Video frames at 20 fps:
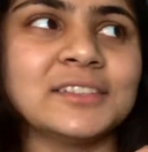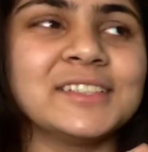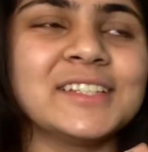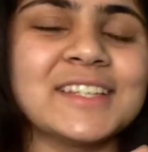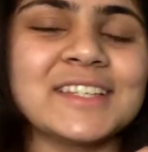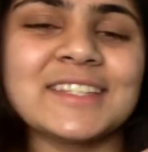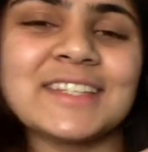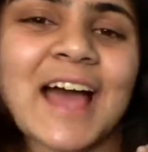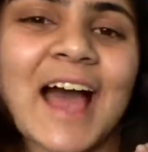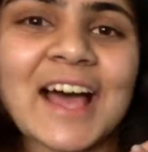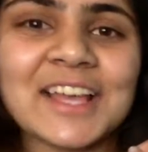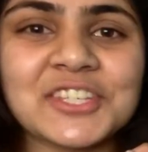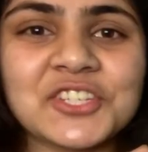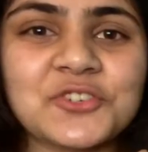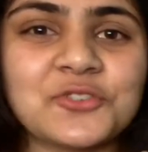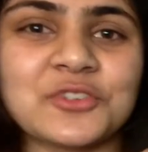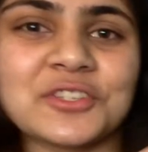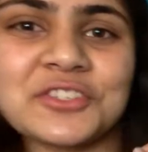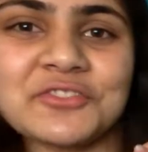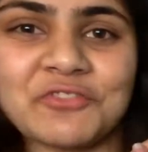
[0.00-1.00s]

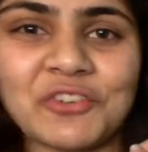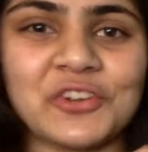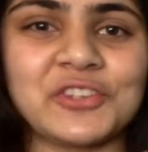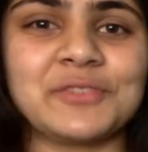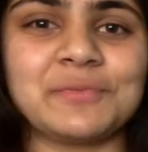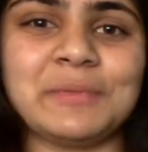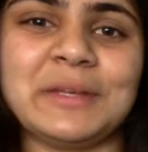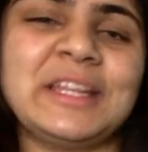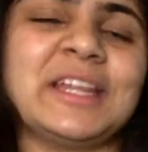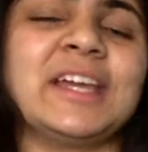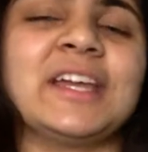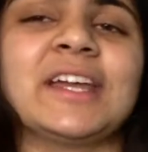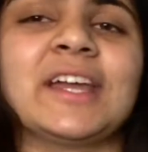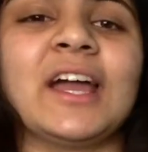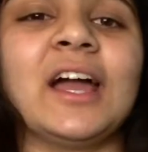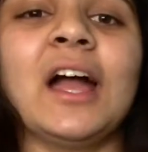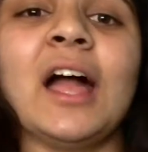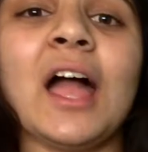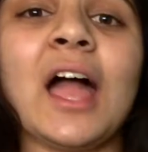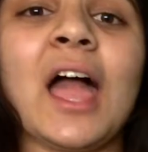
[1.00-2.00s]
disastrous first
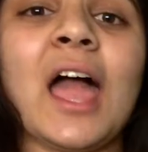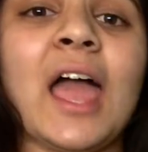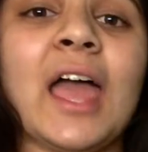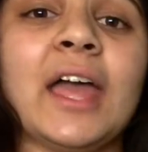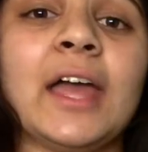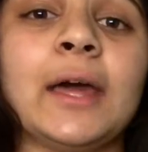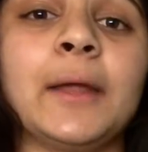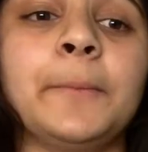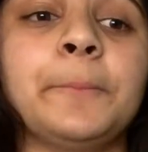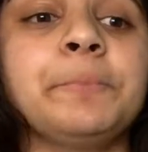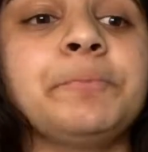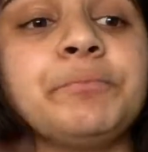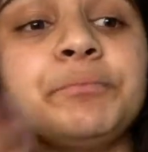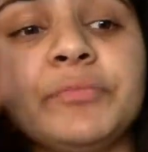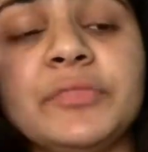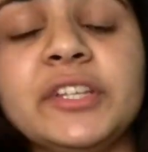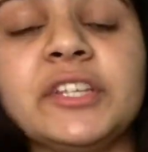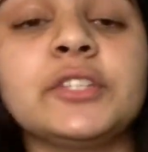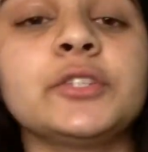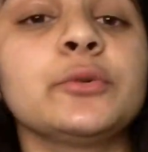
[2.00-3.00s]
meeting, and
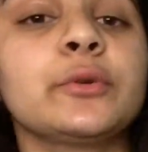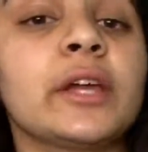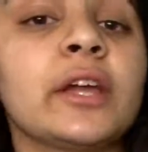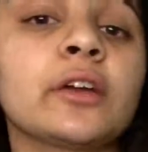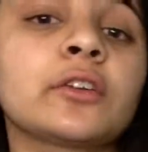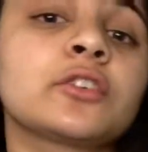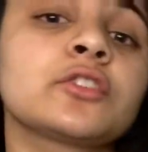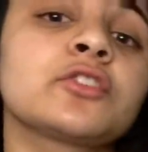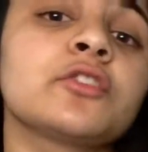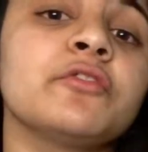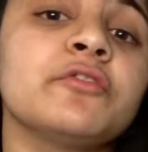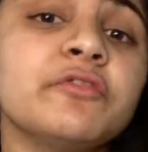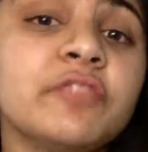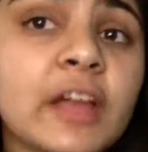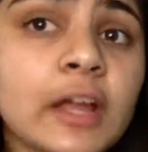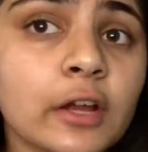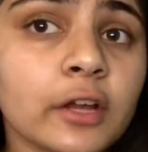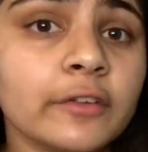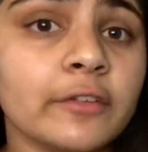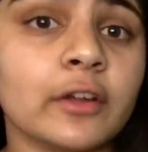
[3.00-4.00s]
these two characters are
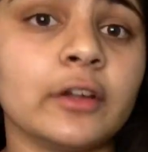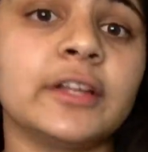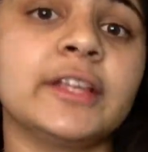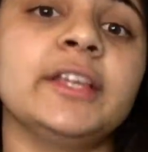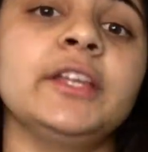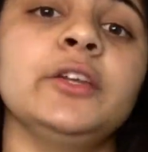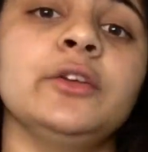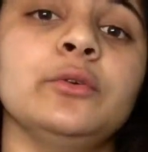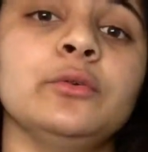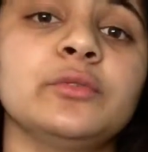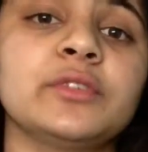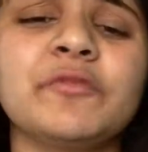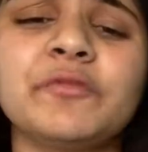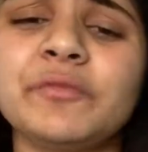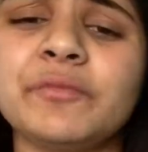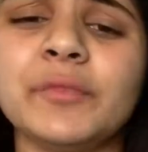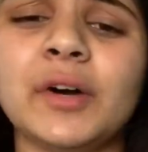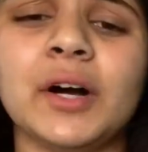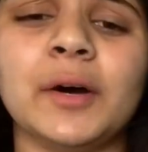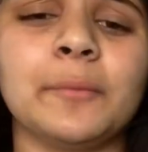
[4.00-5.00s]
very cute,
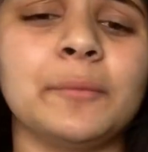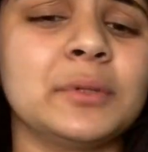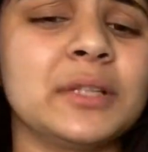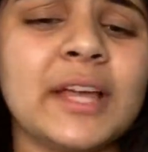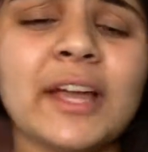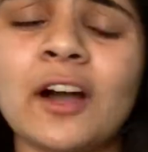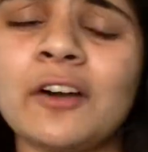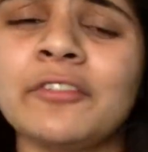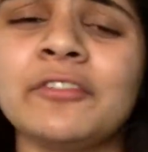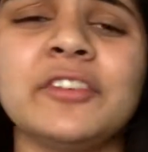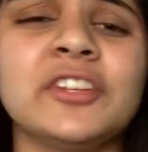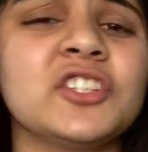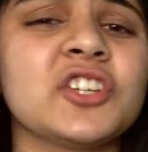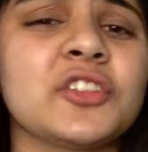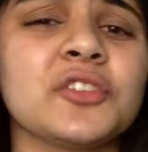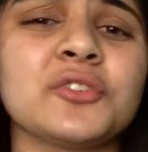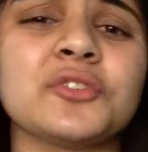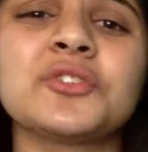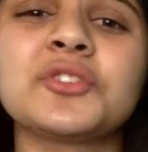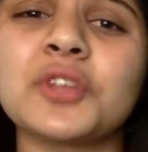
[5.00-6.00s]
play off of each
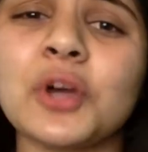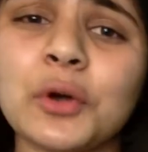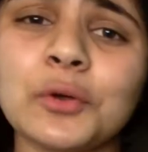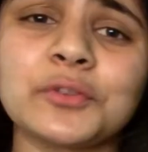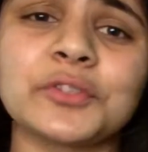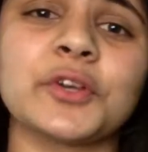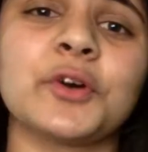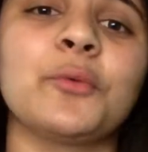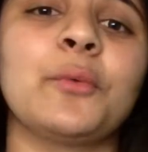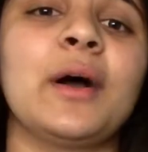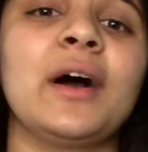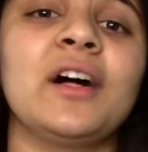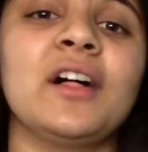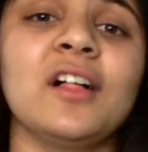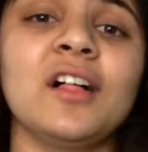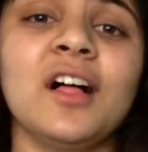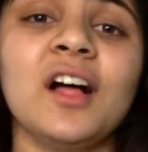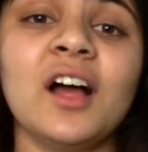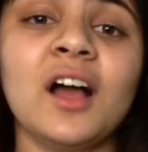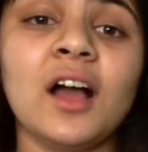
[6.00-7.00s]
other so
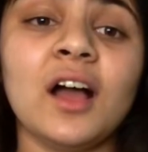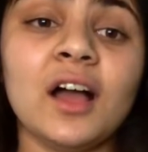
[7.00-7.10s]
well.